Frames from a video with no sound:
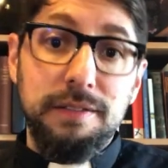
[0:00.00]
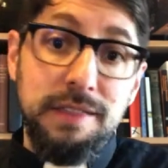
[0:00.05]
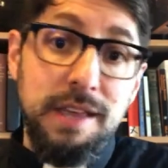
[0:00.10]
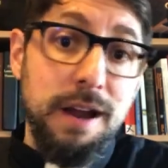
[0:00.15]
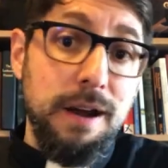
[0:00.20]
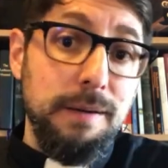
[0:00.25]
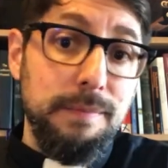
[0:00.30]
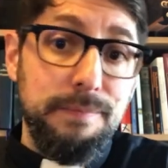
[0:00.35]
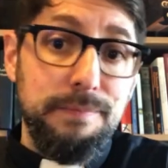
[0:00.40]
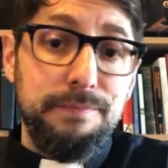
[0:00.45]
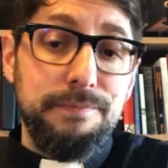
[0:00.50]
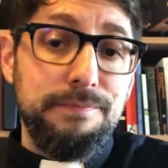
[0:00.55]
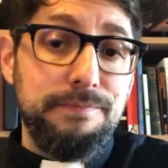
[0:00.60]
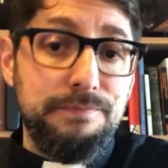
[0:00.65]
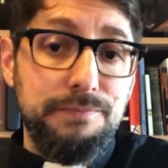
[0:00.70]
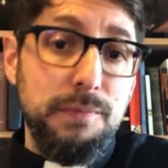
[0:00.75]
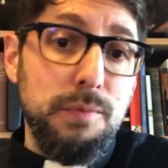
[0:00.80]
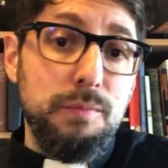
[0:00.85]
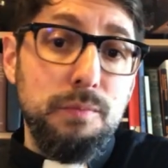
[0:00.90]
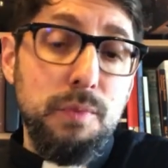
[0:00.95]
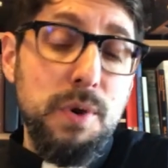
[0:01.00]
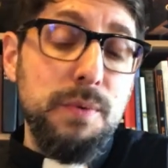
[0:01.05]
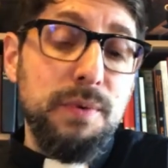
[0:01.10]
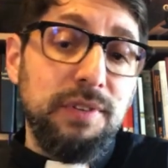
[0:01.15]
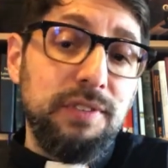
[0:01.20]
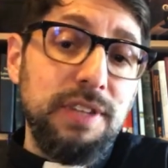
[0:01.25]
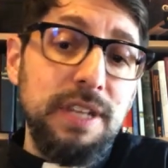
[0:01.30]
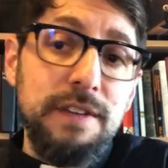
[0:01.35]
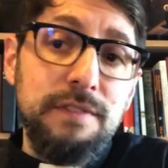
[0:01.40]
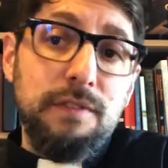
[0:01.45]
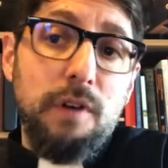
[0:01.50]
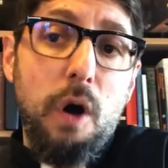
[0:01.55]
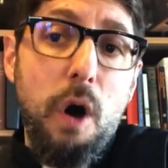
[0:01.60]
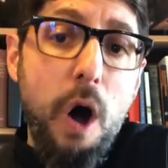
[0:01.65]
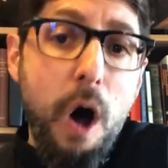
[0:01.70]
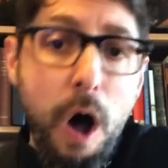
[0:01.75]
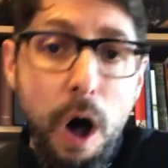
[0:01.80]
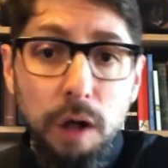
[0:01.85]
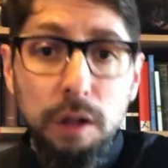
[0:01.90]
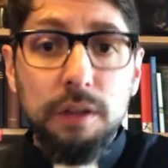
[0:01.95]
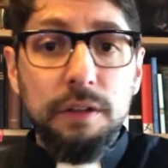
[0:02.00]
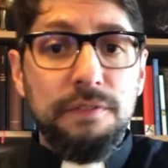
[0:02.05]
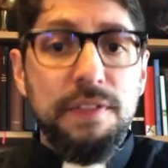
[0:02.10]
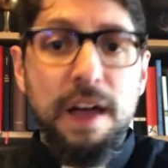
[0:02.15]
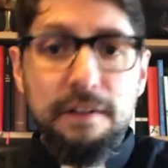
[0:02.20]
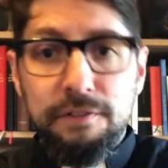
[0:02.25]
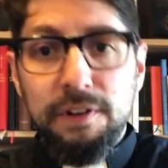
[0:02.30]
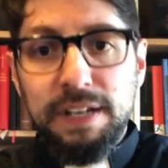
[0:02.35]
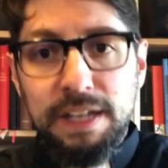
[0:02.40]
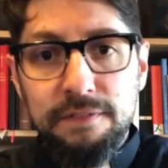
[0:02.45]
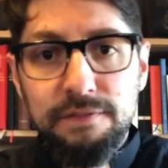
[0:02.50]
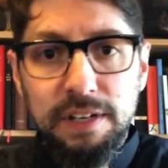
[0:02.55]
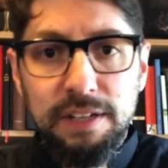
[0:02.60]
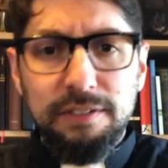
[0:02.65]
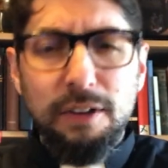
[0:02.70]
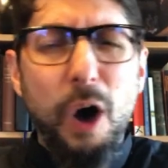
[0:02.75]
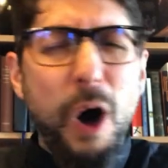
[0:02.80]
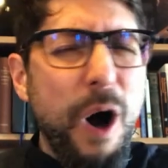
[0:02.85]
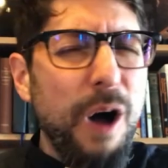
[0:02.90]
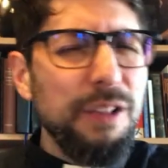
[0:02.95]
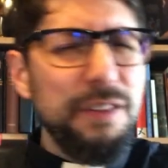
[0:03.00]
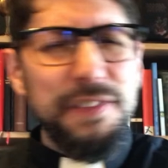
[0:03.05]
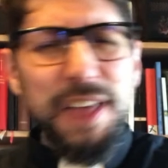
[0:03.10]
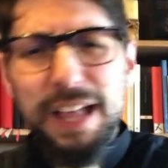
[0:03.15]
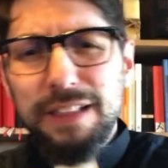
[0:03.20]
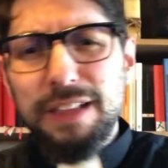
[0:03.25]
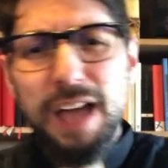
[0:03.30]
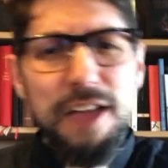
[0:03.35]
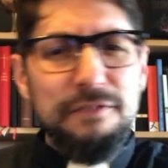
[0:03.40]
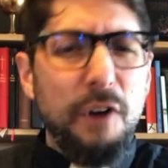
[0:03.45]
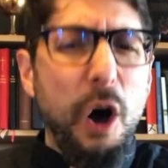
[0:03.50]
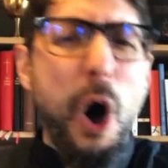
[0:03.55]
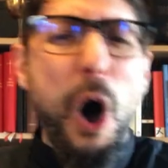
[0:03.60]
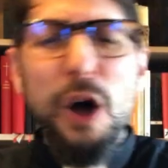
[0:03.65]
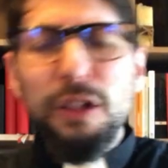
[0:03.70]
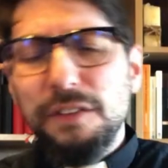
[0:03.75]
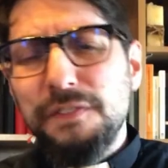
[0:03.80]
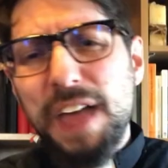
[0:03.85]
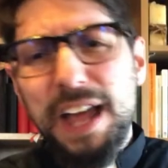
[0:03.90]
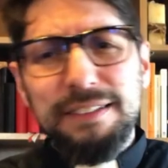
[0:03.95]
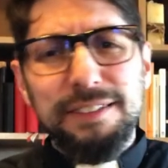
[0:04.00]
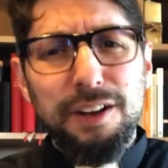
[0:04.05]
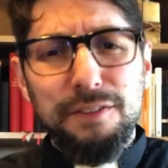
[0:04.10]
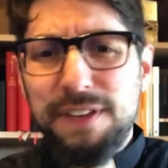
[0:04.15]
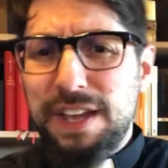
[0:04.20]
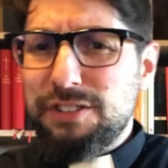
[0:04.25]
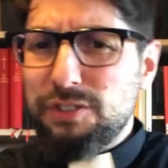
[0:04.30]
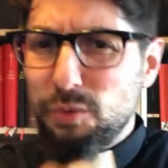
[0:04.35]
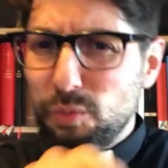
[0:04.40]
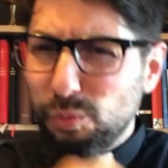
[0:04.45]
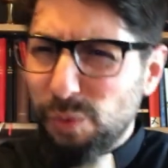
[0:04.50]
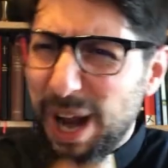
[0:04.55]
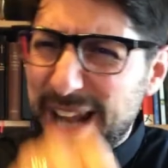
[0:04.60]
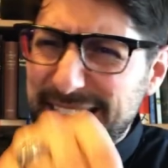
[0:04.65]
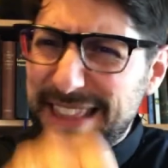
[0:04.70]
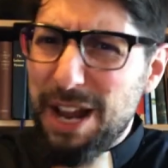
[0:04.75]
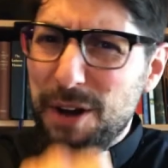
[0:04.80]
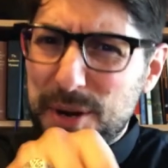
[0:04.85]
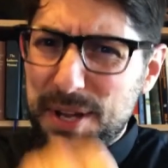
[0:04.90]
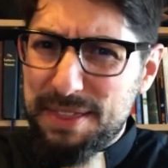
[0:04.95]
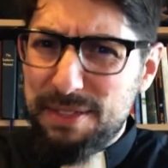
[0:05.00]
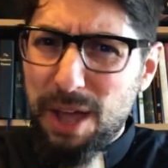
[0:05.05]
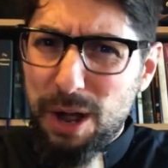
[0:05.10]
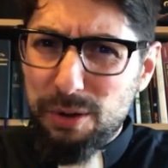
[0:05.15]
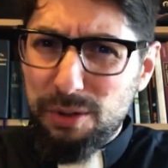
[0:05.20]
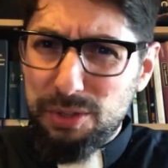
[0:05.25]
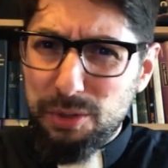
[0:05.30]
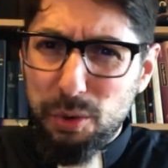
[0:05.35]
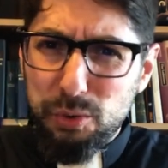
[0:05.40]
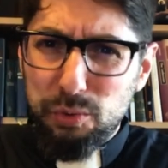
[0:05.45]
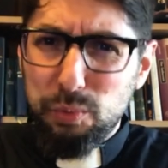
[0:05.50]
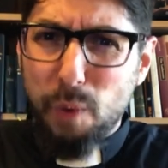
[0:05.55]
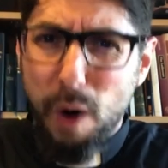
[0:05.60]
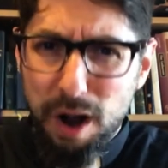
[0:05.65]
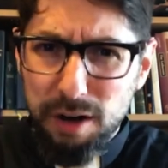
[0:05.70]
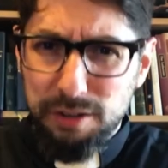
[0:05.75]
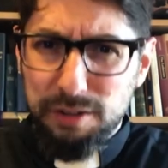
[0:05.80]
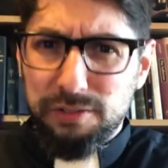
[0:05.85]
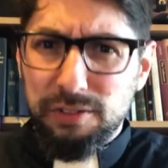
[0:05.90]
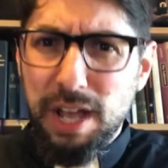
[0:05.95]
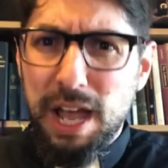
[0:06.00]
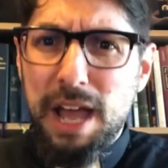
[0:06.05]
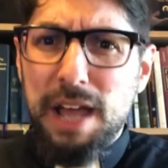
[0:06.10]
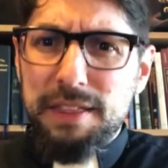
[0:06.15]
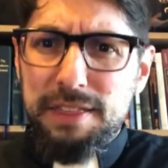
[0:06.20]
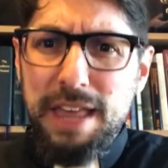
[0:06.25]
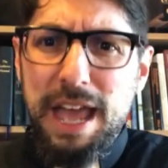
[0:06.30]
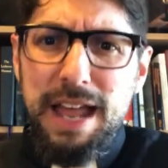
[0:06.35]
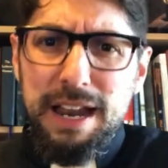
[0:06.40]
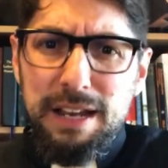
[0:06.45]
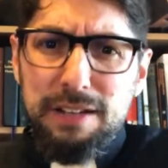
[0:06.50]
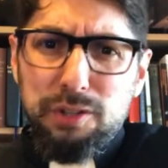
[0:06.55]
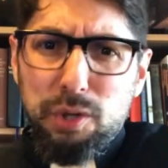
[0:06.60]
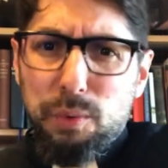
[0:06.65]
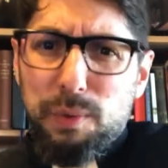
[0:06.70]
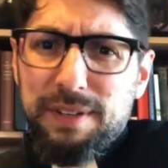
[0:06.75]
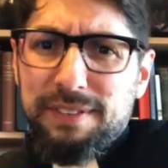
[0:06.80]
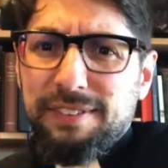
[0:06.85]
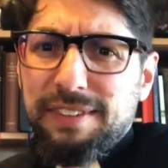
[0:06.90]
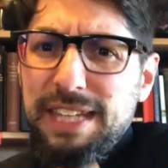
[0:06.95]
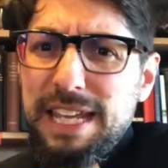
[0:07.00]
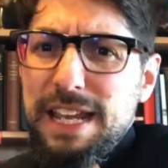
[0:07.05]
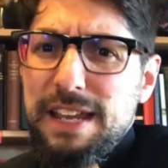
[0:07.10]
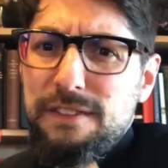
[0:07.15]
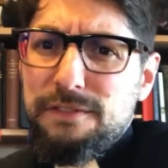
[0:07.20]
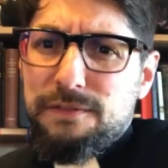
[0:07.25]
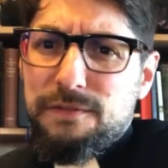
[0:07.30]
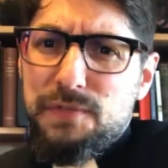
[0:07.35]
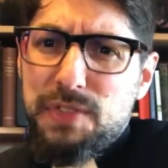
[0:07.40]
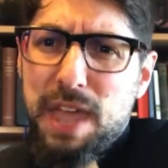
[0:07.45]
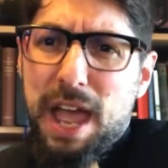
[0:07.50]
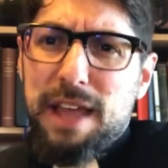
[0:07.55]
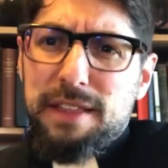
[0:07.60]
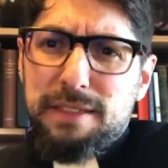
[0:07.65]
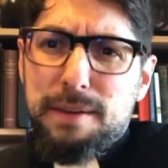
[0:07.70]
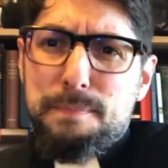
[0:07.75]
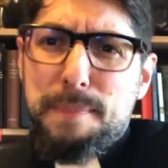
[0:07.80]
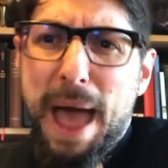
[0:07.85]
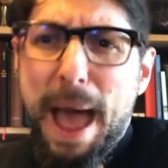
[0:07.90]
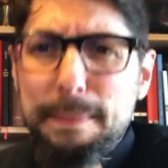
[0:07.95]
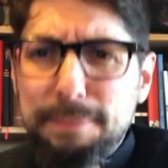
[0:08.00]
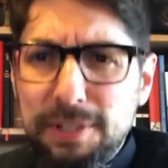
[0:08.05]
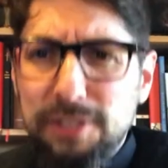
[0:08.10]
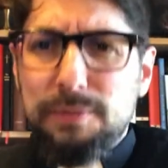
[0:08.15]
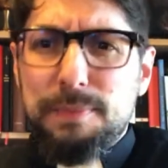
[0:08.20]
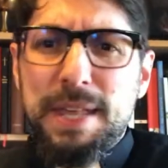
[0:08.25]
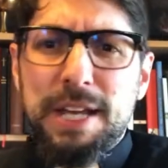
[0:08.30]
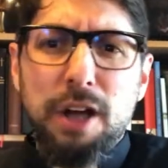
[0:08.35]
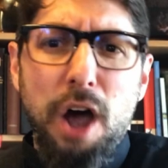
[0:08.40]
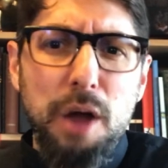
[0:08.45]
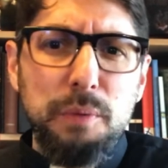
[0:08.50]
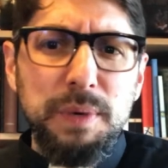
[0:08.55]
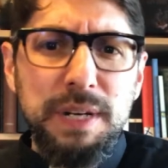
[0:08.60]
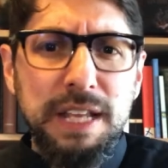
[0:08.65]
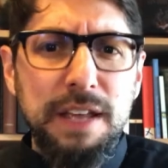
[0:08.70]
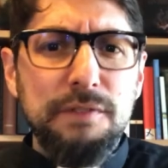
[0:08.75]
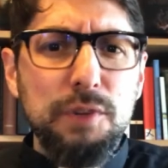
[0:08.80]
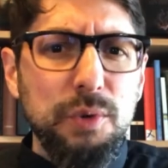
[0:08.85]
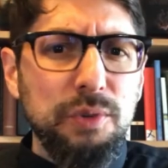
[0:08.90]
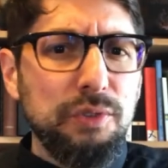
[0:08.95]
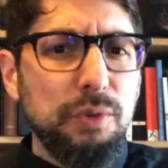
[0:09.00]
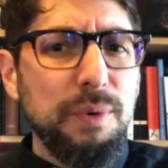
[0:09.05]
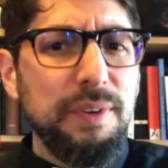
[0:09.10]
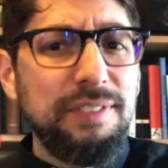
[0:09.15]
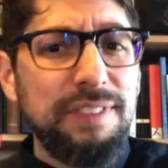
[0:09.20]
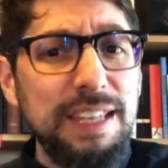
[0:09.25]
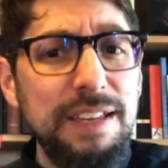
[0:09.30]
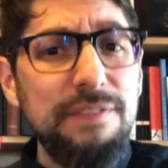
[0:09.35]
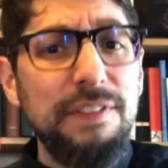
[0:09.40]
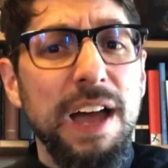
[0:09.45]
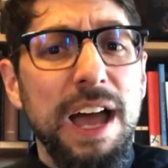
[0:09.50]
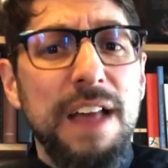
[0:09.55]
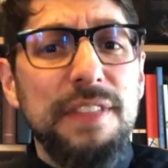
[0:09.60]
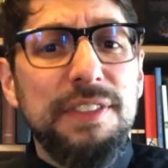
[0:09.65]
There, we receive all of that forgiveness, all of that life, all of that salvation right there in the, those waters. That to receive that the baptism that God would give you is to receive